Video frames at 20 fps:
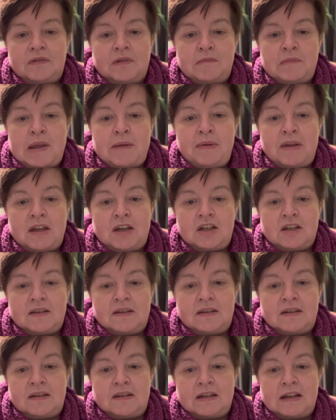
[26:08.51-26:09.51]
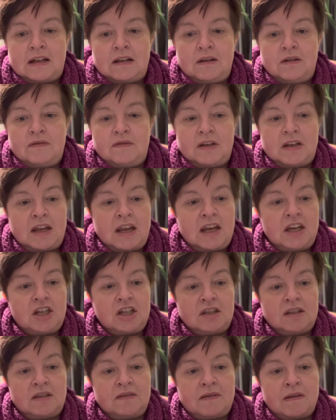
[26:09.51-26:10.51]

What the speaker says: Maybe I just tell you the nations.